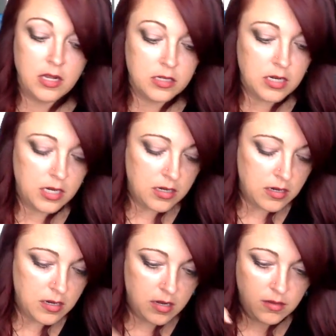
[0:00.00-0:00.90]
Got
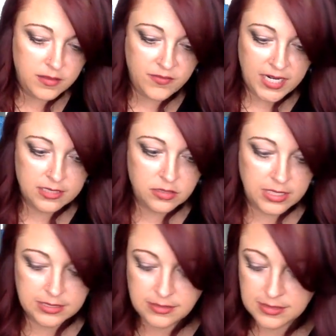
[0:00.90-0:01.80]
all the fire
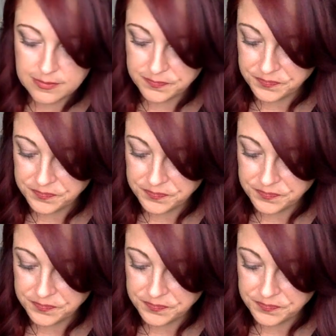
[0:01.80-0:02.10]
signs.